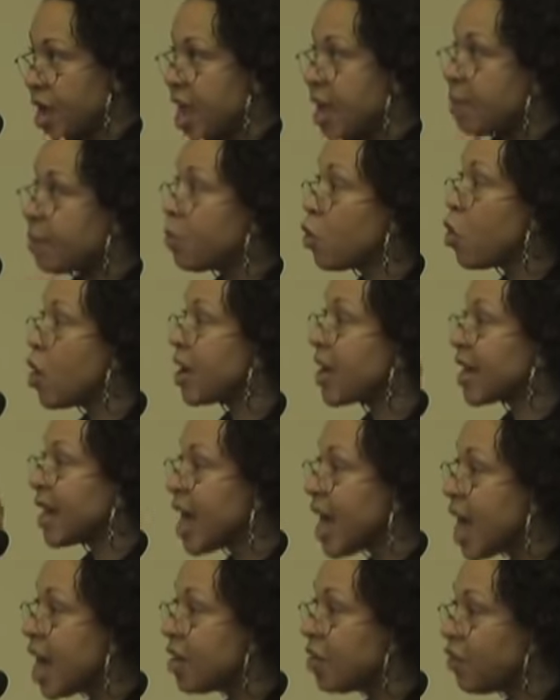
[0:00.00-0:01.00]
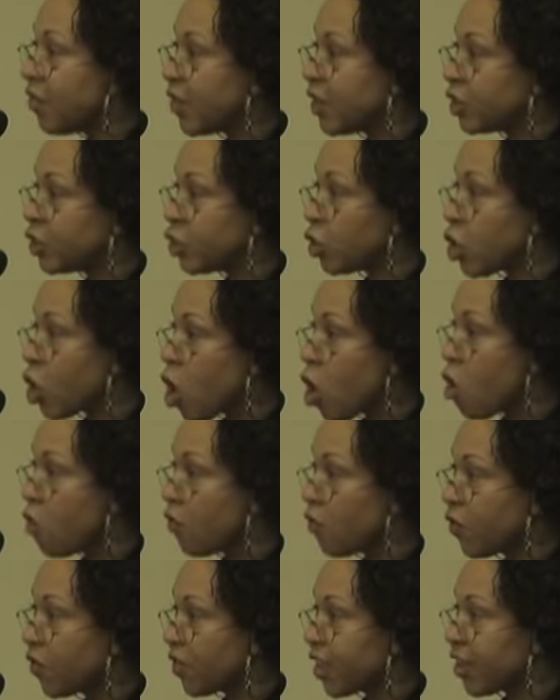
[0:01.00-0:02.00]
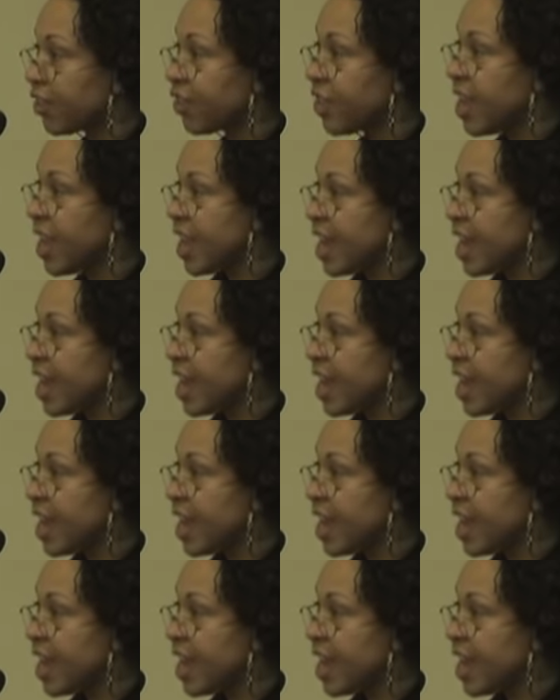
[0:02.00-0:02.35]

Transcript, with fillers: employing an unofficial code for this,